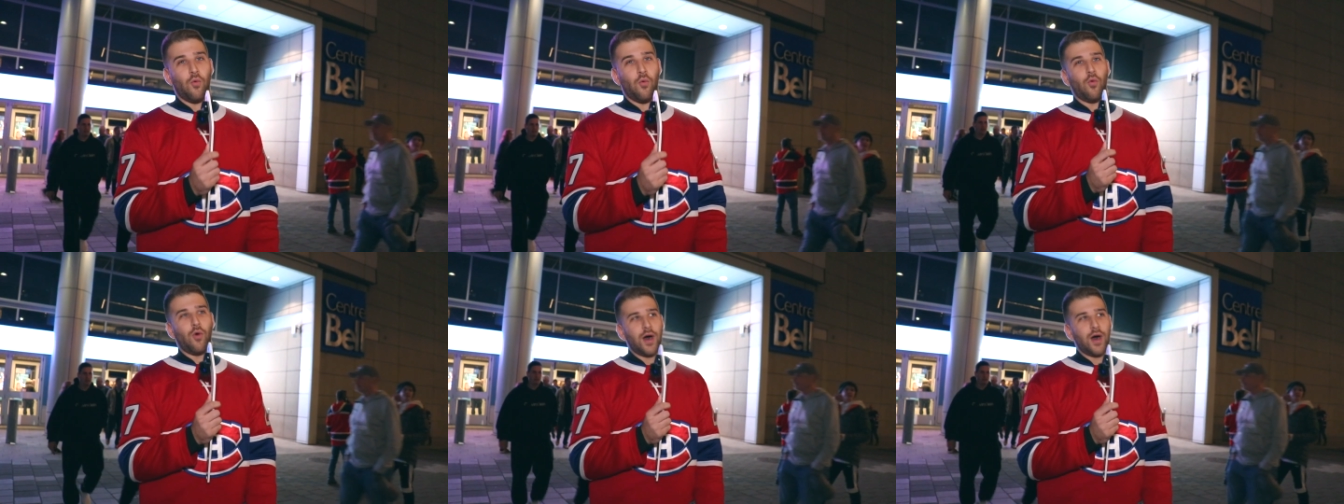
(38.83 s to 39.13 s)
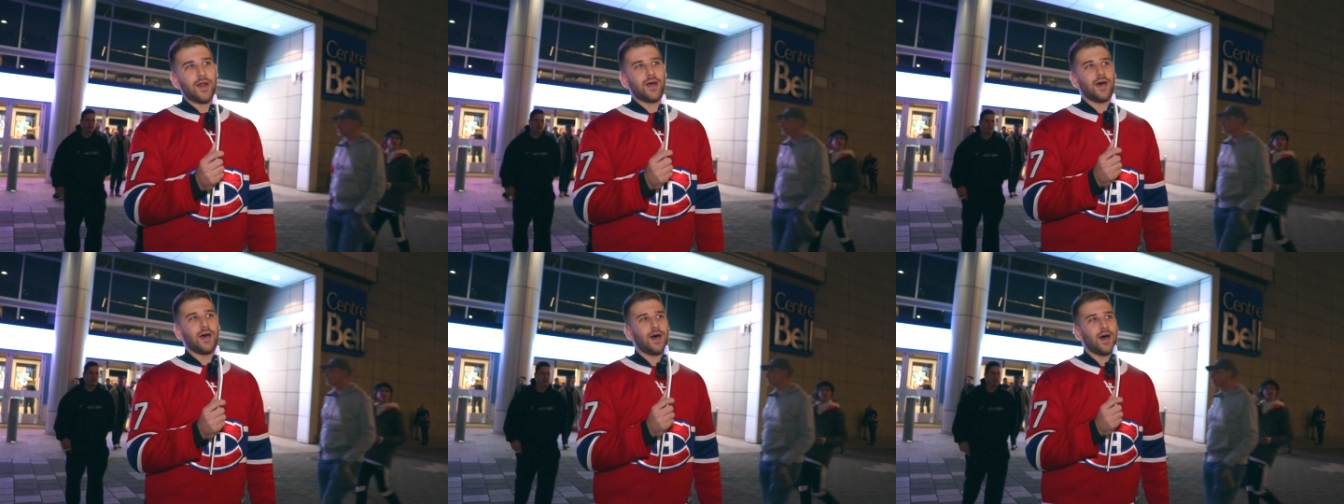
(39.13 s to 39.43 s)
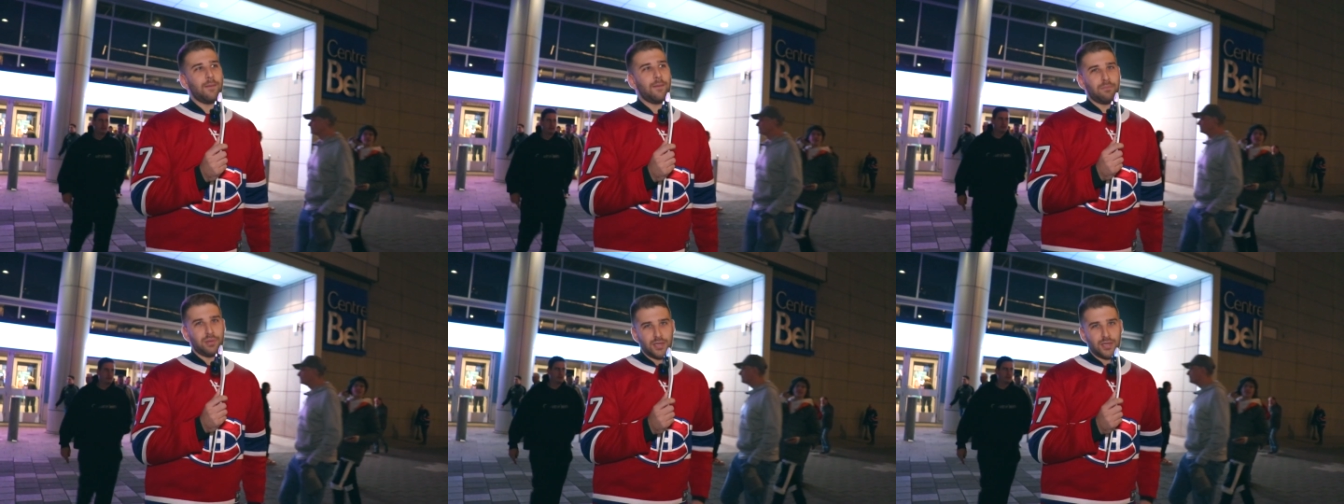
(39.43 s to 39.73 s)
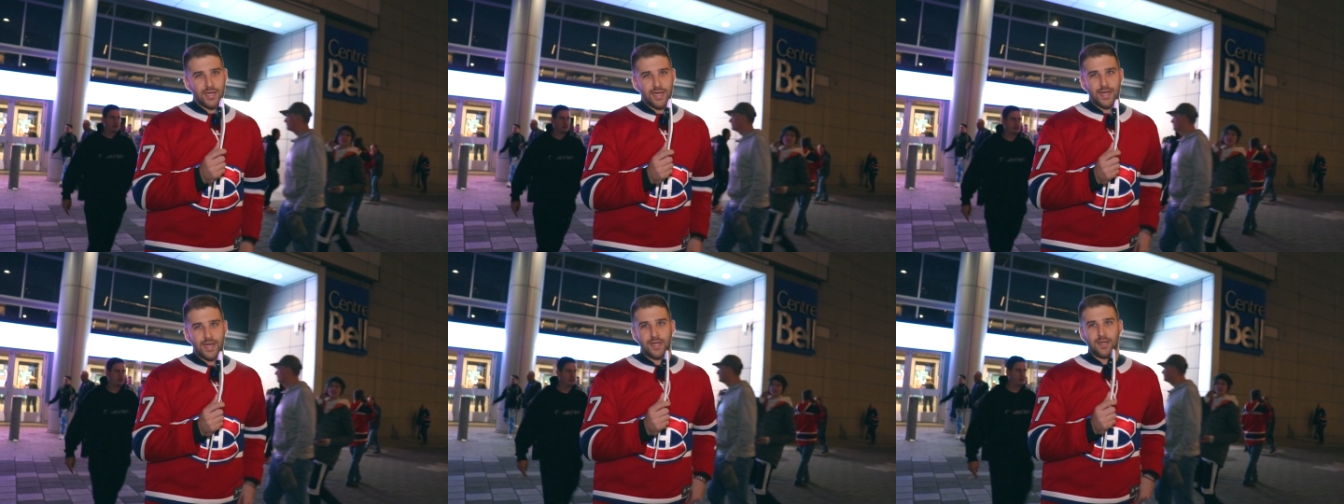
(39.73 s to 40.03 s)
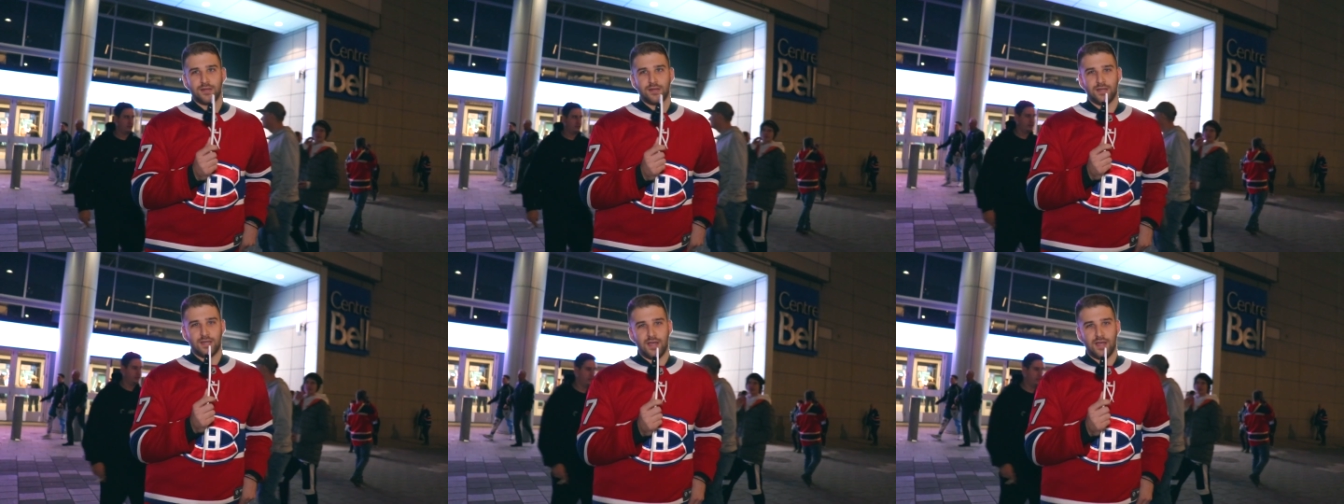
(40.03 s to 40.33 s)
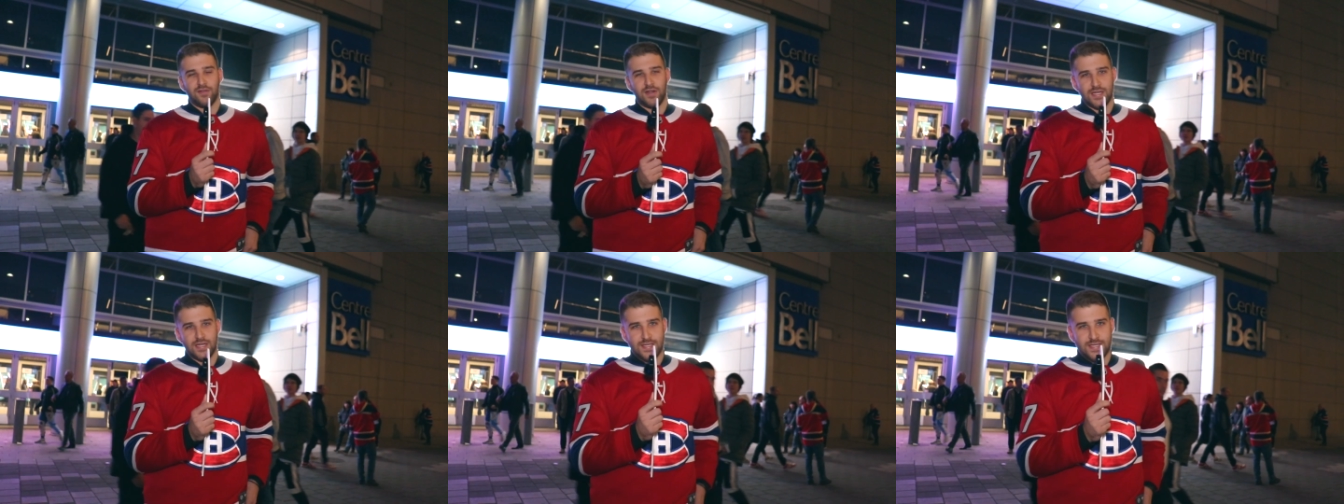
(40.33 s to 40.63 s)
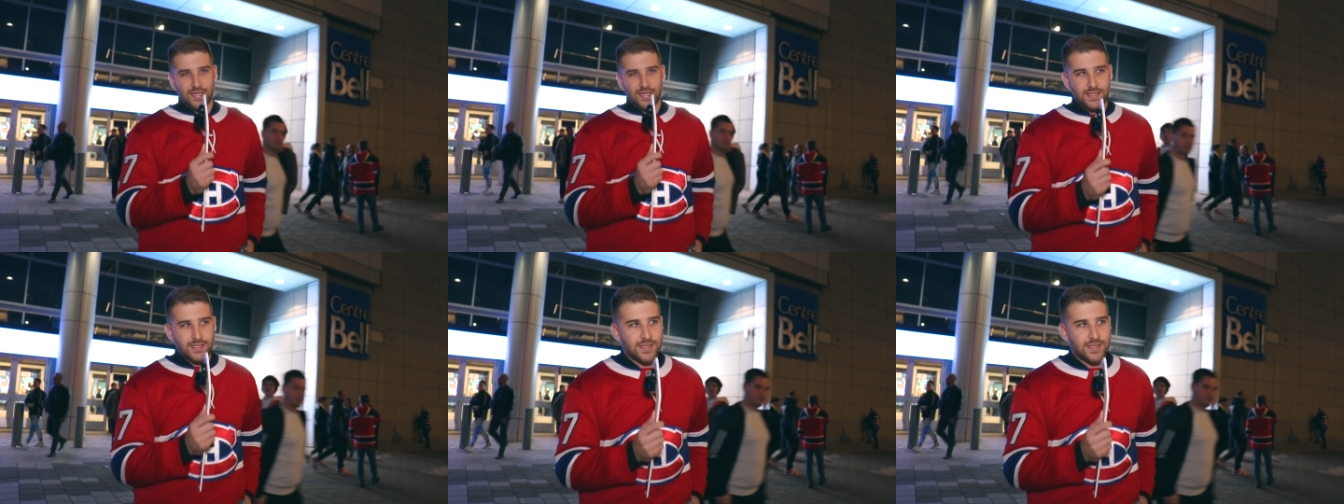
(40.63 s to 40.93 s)
What a play to give an
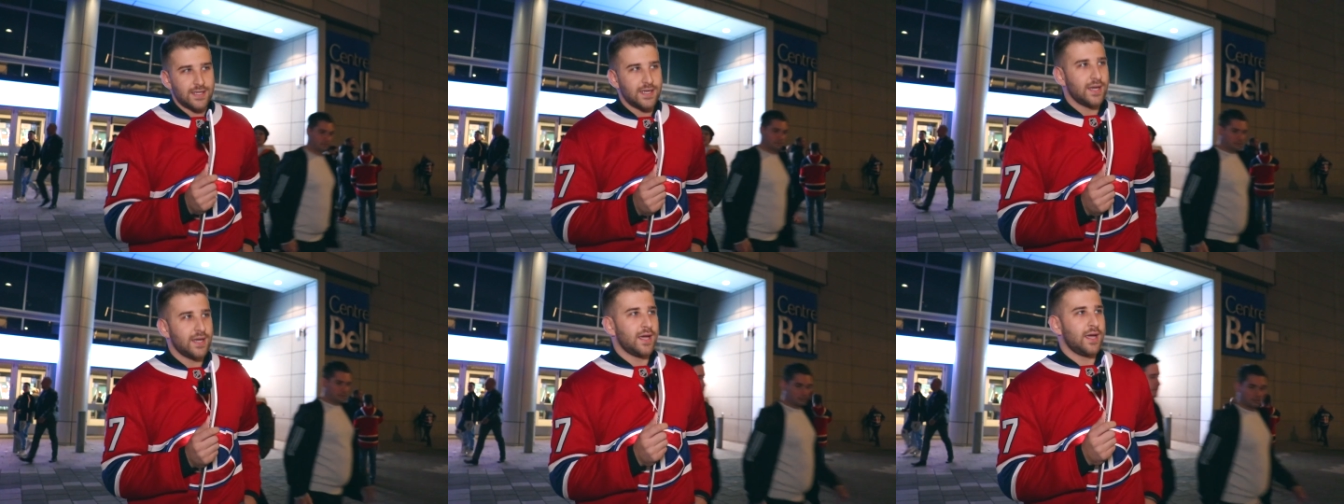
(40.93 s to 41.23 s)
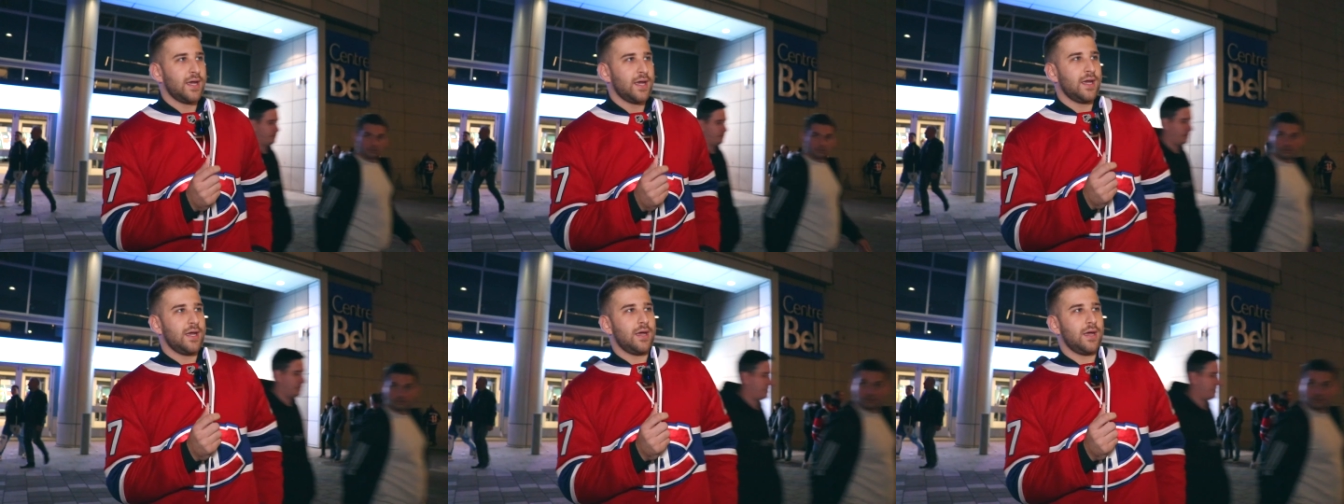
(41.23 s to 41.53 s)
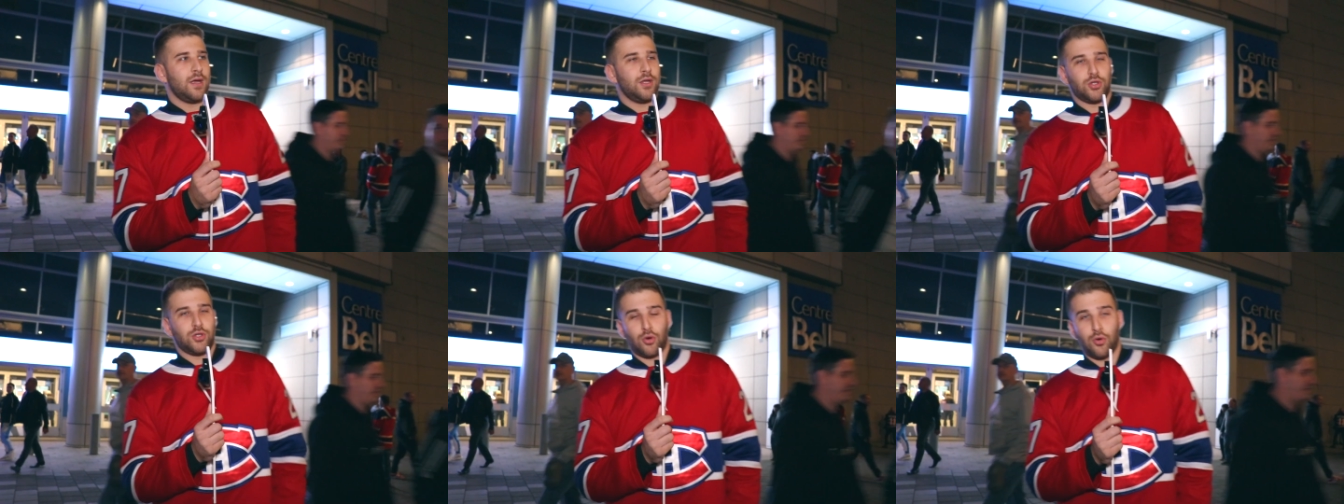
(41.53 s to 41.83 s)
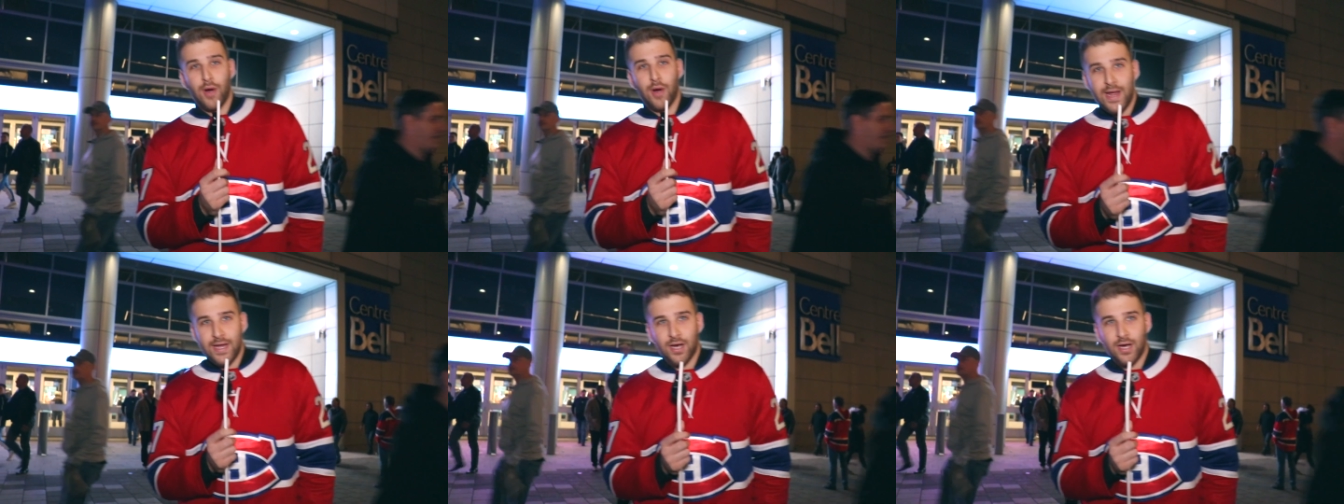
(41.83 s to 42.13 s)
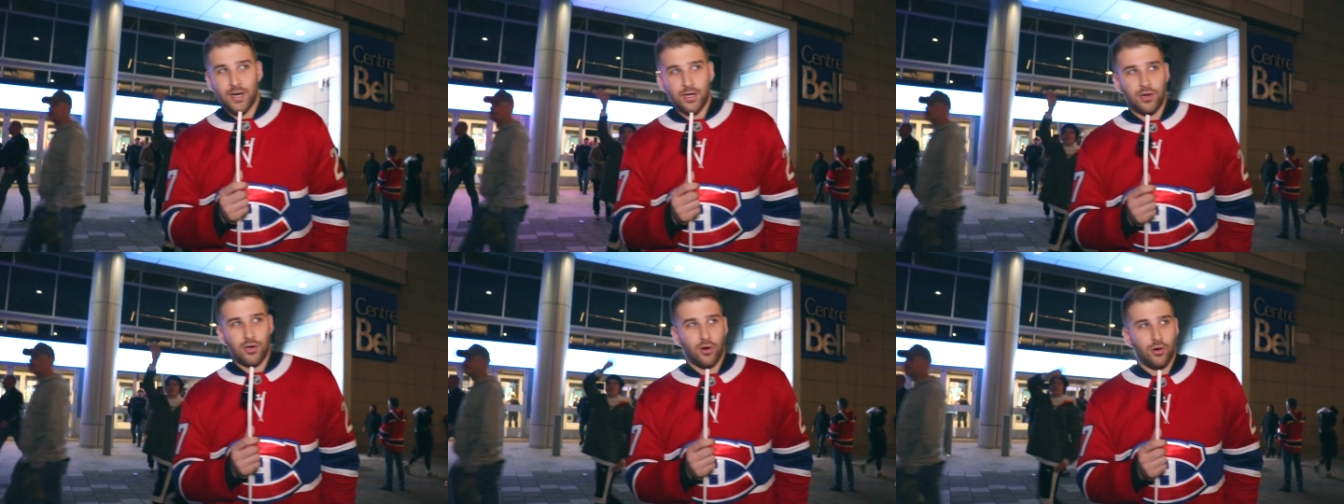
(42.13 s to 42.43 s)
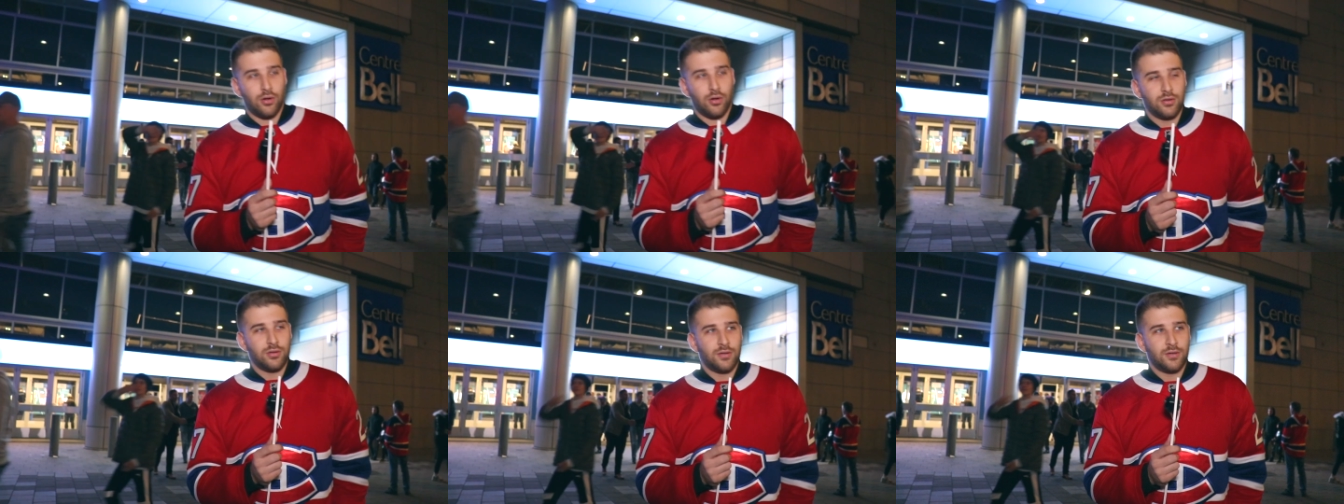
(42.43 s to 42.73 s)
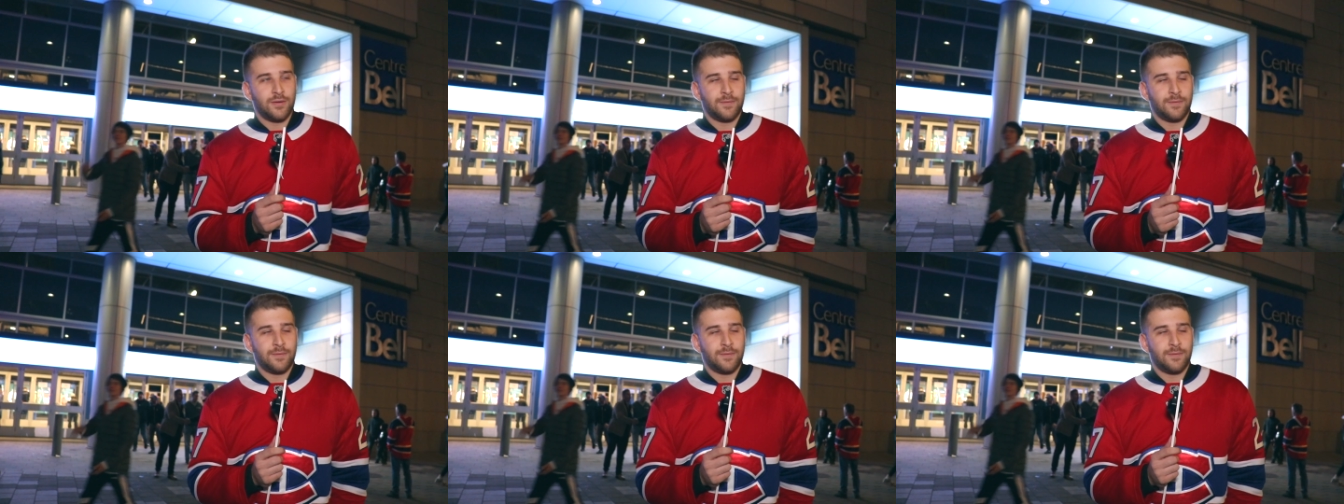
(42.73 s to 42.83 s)
assist. Drouin got a goal.